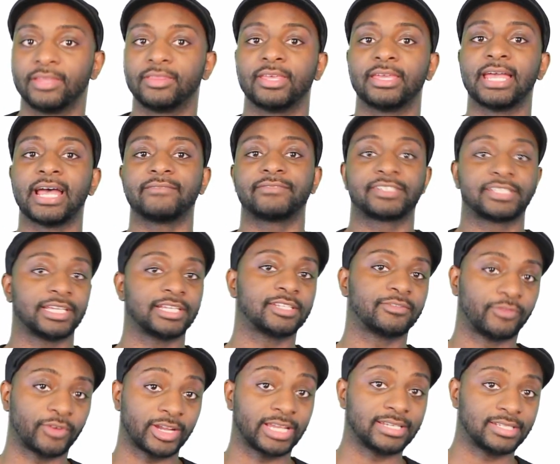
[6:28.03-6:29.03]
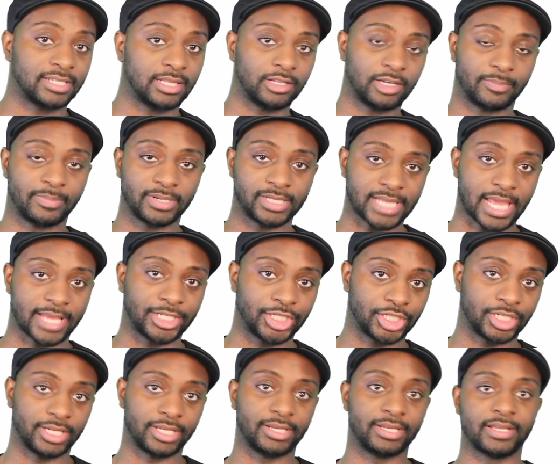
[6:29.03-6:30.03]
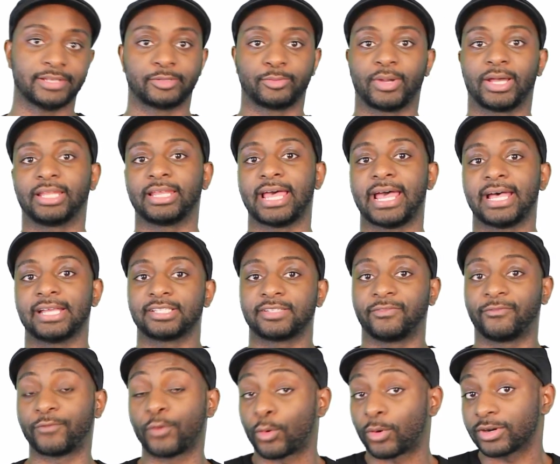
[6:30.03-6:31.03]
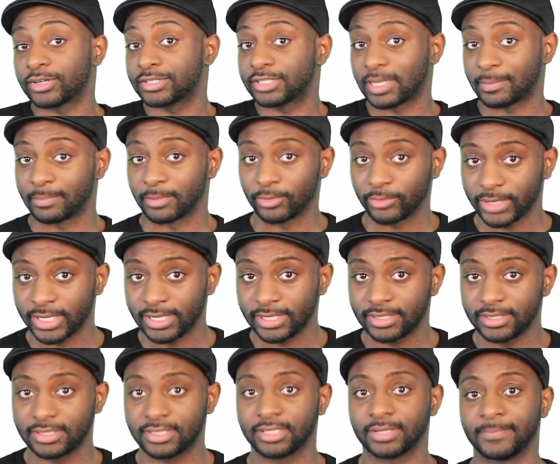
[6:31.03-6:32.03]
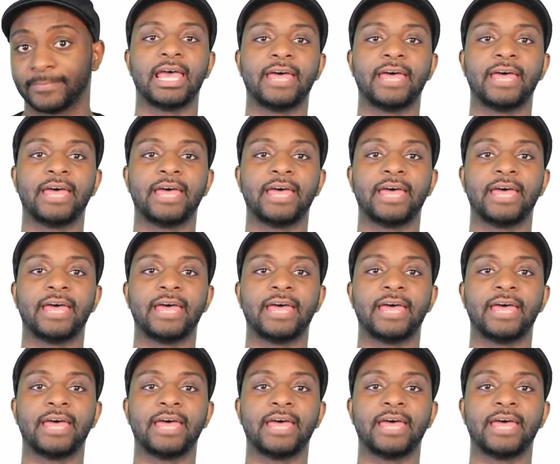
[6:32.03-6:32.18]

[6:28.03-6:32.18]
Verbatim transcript: They have six frigates in their possession as well as four submarines.